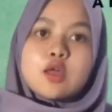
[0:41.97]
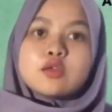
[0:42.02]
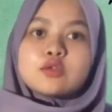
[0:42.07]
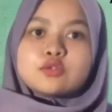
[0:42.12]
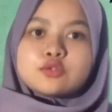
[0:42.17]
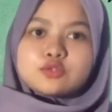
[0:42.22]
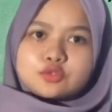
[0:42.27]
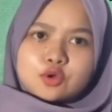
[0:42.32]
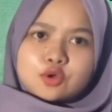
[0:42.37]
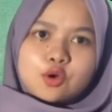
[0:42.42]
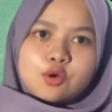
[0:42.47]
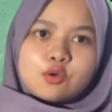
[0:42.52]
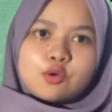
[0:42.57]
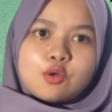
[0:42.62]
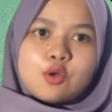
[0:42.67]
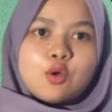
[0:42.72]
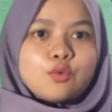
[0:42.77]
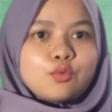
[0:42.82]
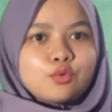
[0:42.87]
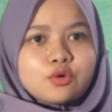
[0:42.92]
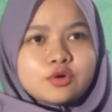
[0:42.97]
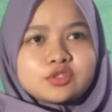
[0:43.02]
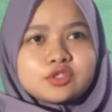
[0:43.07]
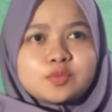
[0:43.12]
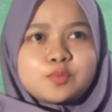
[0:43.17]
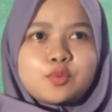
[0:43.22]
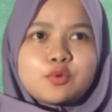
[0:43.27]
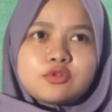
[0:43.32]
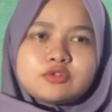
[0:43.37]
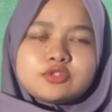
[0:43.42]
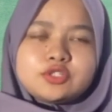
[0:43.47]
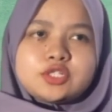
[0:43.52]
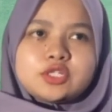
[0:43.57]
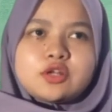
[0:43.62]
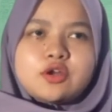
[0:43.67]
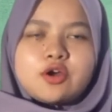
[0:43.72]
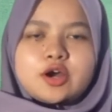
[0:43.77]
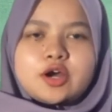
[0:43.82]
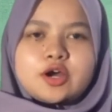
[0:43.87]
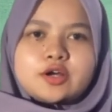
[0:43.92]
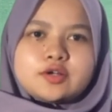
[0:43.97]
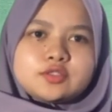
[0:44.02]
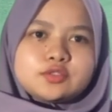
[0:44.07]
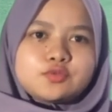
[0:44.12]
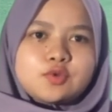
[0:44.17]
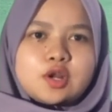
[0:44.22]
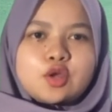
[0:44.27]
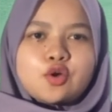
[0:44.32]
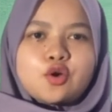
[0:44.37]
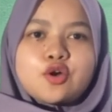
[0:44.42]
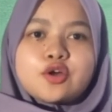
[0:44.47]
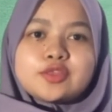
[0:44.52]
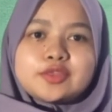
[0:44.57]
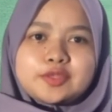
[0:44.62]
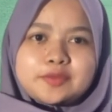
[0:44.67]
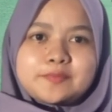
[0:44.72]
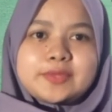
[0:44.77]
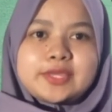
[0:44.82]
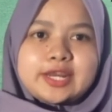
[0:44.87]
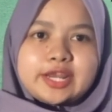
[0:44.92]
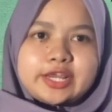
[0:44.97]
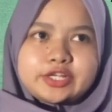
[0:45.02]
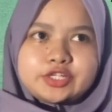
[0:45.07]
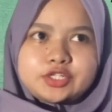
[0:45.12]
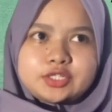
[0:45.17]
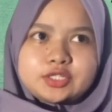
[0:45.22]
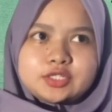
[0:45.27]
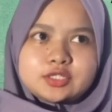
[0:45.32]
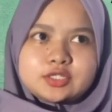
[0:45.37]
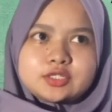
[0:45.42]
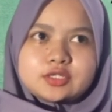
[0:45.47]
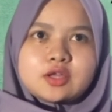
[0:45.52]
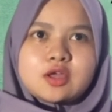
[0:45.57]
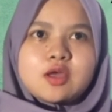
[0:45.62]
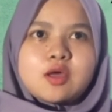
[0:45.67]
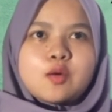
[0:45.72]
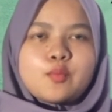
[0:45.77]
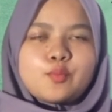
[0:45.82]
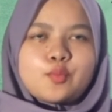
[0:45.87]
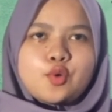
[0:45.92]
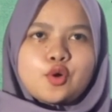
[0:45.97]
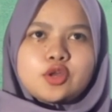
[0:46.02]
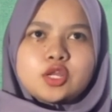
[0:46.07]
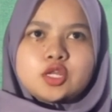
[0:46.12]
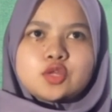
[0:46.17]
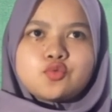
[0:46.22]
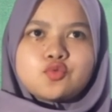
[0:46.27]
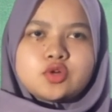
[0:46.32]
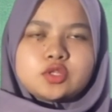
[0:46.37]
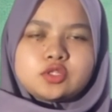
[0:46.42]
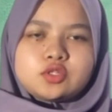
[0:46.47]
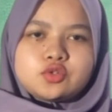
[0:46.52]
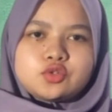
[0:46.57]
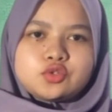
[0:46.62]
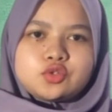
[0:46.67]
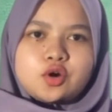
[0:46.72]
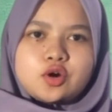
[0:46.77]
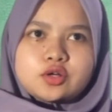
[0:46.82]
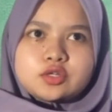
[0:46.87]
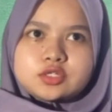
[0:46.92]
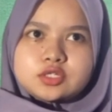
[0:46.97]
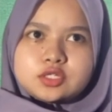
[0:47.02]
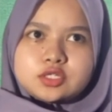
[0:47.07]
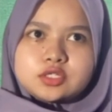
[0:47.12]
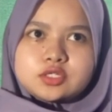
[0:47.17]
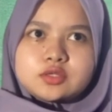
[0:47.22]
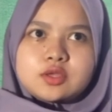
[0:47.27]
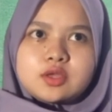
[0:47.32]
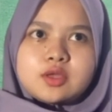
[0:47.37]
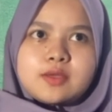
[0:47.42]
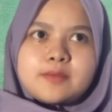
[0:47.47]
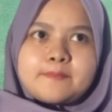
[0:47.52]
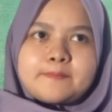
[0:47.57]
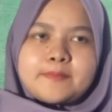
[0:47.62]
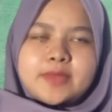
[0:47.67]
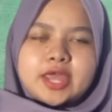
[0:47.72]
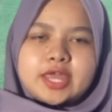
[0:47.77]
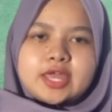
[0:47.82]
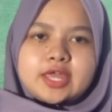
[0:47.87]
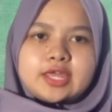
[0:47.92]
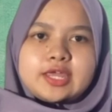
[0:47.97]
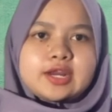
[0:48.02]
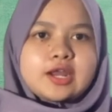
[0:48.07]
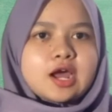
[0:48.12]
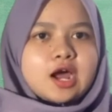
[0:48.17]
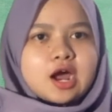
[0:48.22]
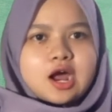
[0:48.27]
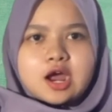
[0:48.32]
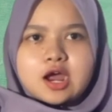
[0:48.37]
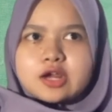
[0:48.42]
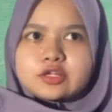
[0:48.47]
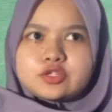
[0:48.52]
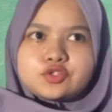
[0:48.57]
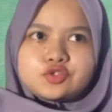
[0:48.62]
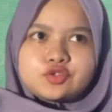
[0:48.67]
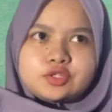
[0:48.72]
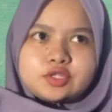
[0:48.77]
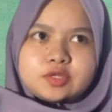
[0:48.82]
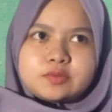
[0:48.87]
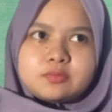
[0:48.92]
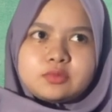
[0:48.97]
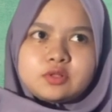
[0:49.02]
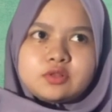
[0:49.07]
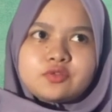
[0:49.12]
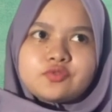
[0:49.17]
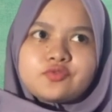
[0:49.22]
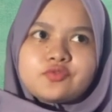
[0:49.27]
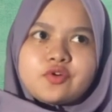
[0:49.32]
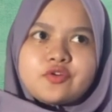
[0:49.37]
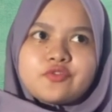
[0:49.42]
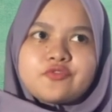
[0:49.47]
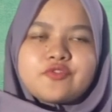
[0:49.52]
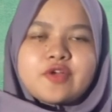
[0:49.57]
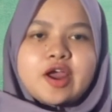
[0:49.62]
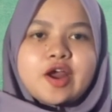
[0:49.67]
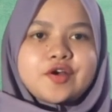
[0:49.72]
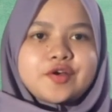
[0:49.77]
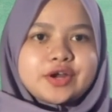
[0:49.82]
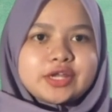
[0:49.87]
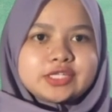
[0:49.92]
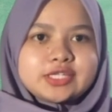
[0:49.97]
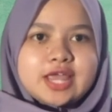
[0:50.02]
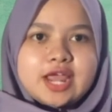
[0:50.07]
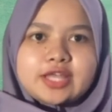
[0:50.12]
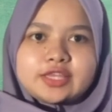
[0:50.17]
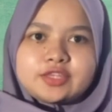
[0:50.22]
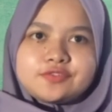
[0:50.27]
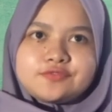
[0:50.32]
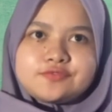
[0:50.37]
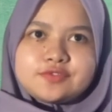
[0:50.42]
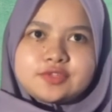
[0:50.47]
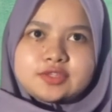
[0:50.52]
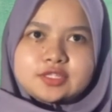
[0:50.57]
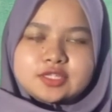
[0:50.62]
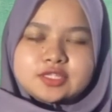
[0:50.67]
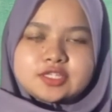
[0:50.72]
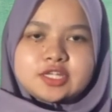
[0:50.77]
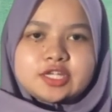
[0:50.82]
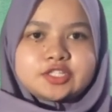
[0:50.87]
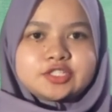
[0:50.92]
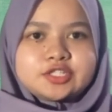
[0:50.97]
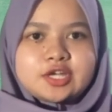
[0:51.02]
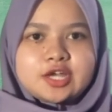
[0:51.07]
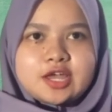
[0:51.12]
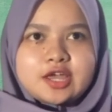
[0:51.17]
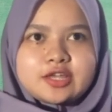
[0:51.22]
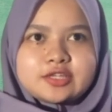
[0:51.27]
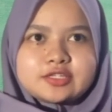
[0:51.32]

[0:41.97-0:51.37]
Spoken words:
So, water pollution occurs when contaminations pollute water sources, making it unsuitable for various activities such as